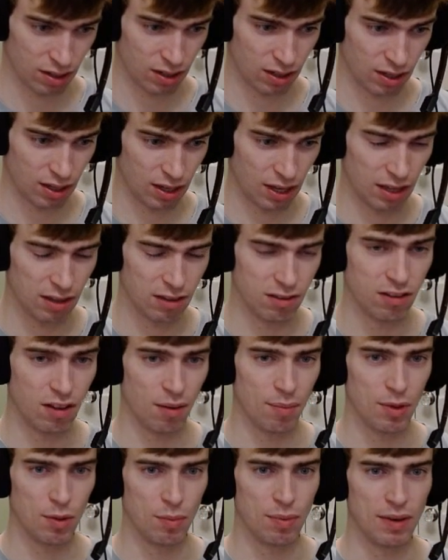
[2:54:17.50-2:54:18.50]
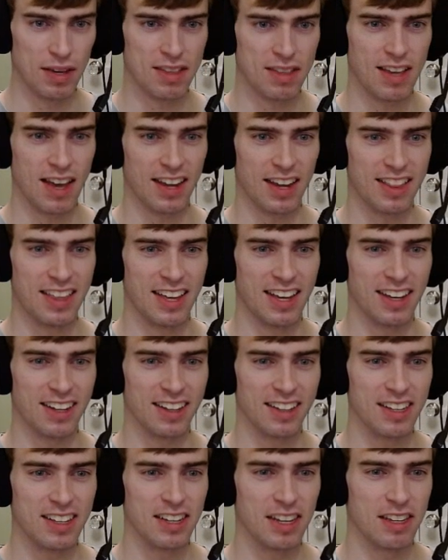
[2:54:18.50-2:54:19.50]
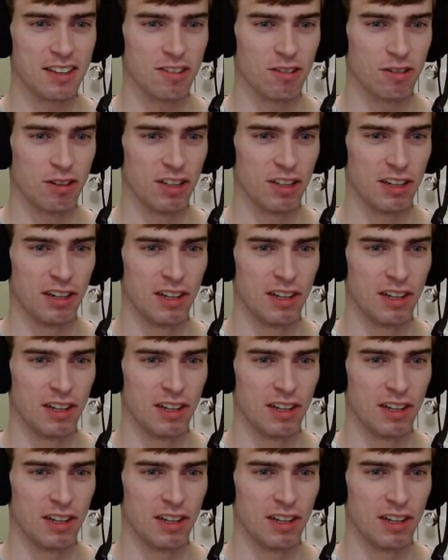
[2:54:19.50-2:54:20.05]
Kids WB technically. Is it really?